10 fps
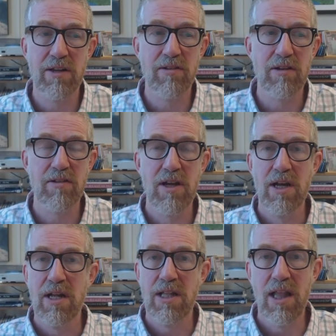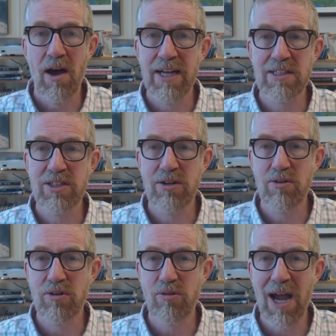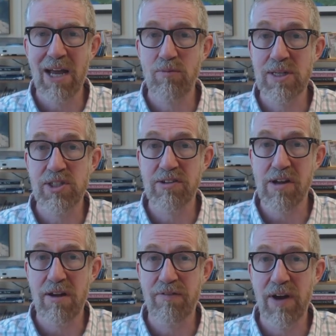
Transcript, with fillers: It depends on the circumstances. Lying to